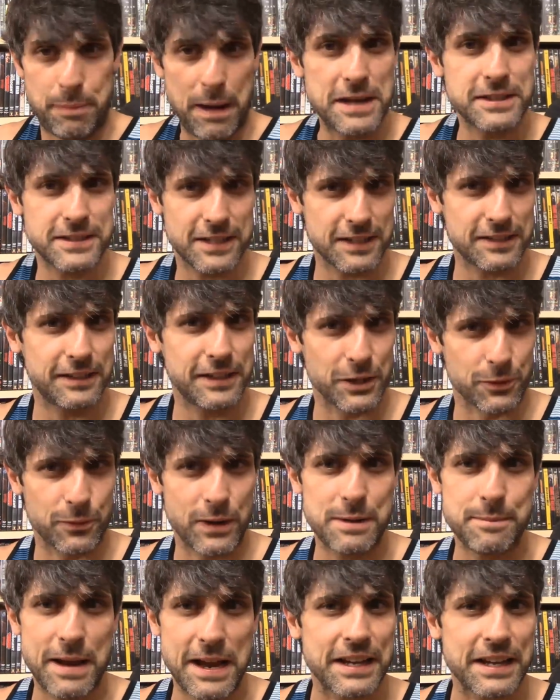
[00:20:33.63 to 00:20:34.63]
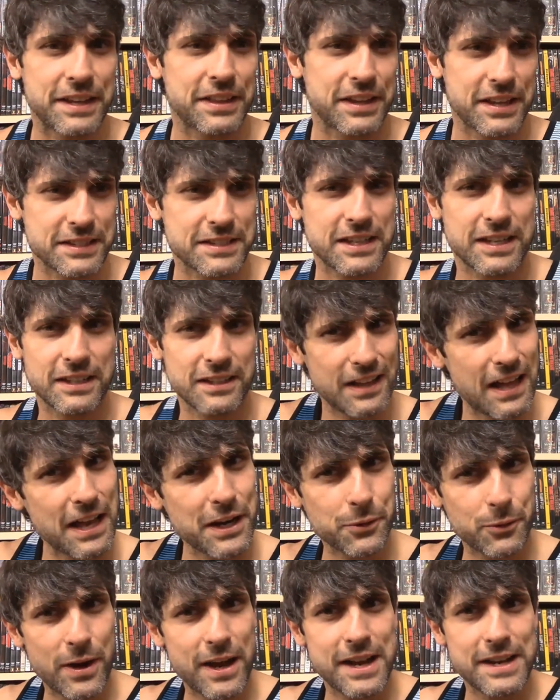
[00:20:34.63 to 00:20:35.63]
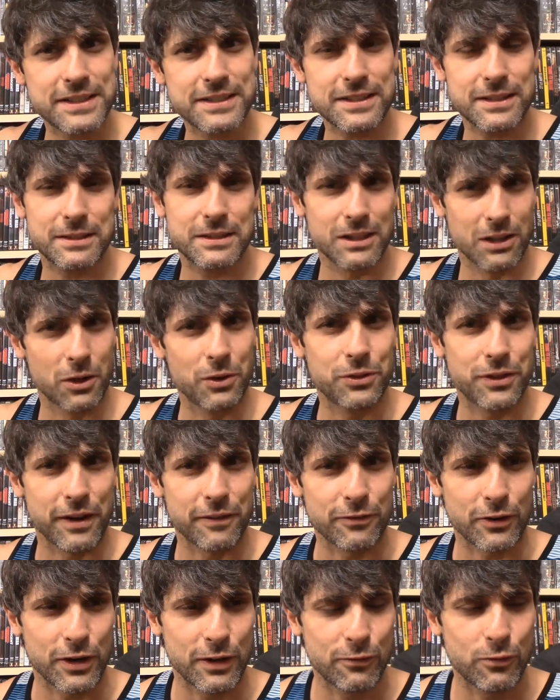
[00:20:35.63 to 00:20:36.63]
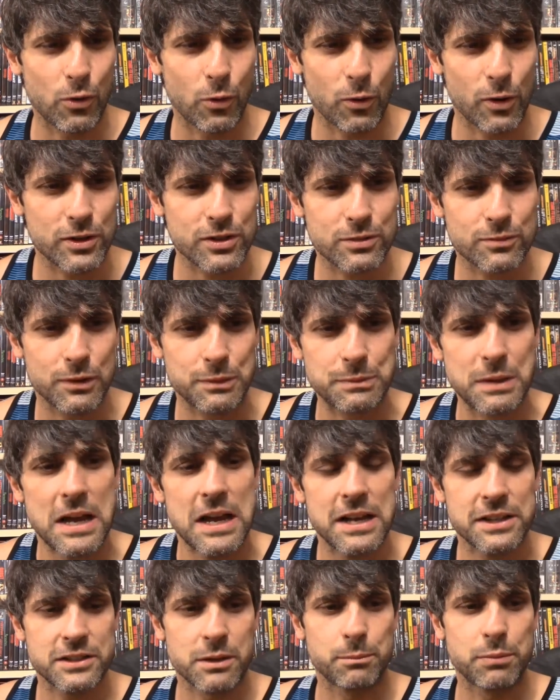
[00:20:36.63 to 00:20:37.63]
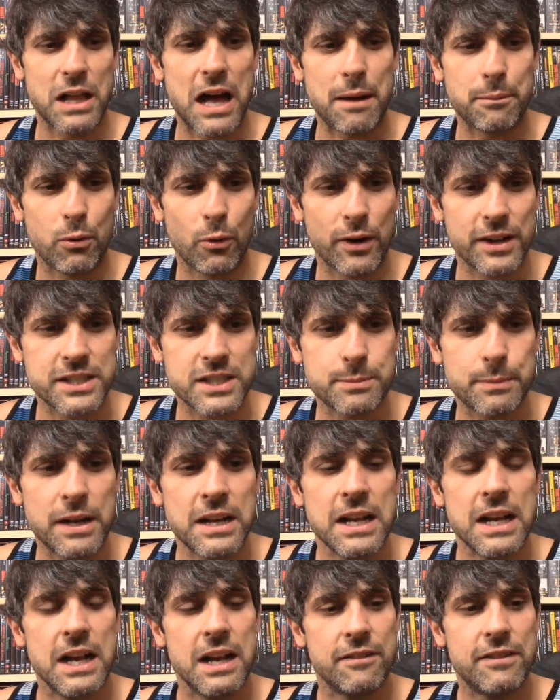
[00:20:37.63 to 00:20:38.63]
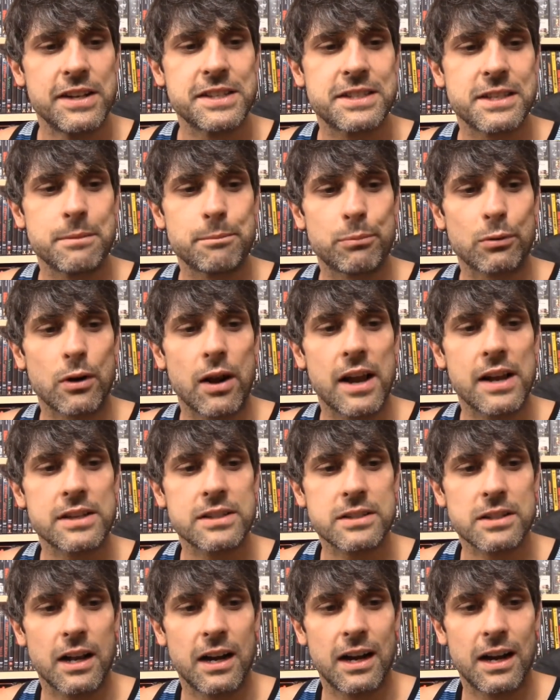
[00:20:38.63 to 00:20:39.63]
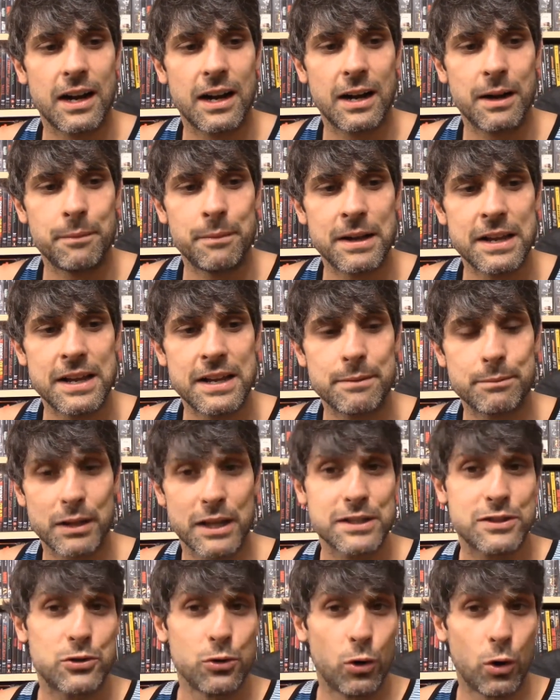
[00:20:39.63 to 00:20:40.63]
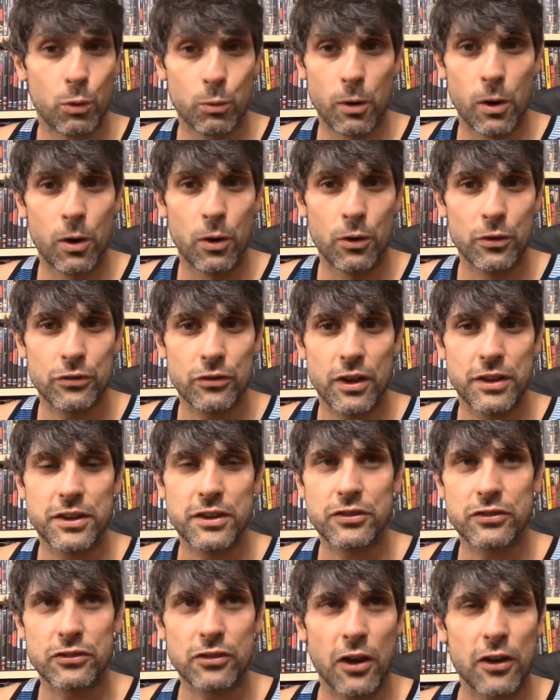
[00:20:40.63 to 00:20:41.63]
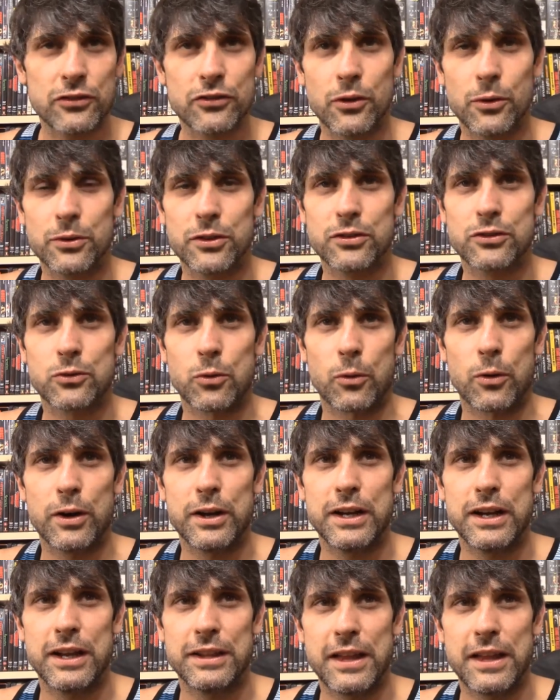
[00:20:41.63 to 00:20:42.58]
basically a remake of this in a lot of ways. It's a little different, of course, from some plot points. But Vincent Price um, plays dual roles. And this is also the story.